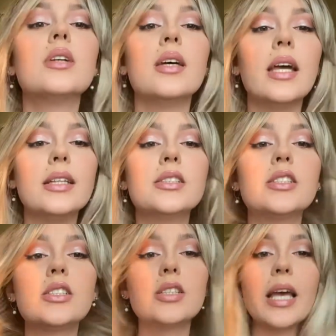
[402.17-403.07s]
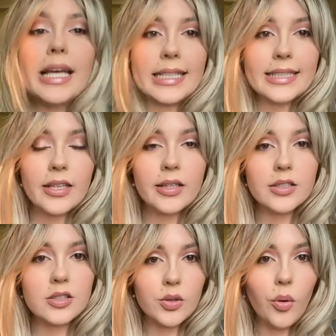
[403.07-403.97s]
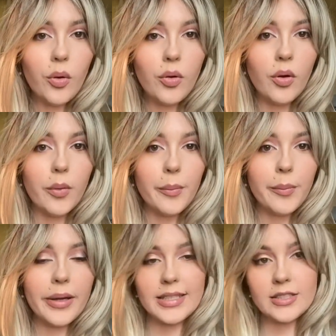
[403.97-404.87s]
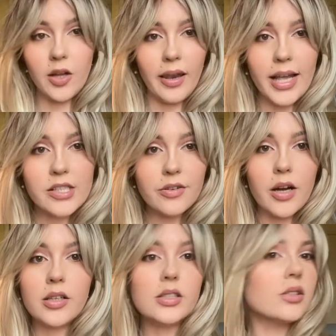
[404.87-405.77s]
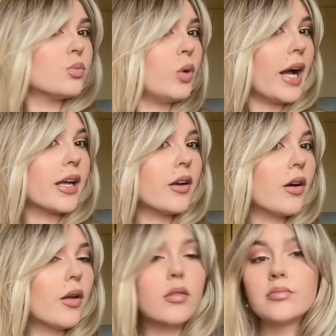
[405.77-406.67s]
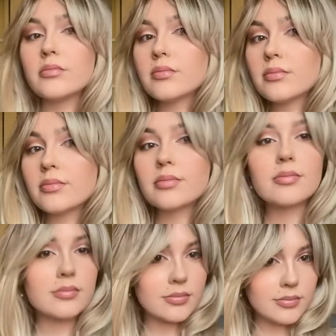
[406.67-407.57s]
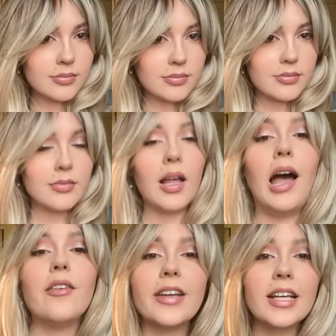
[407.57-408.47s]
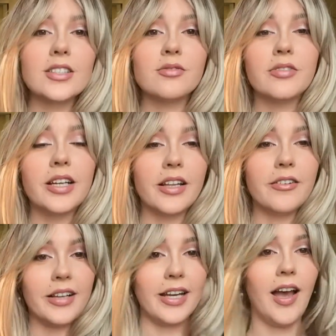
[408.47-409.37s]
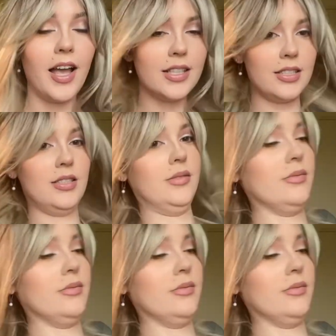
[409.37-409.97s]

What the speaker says: It's easy to install because it's not a lace front. You just whack it on. I think it's really, really nice.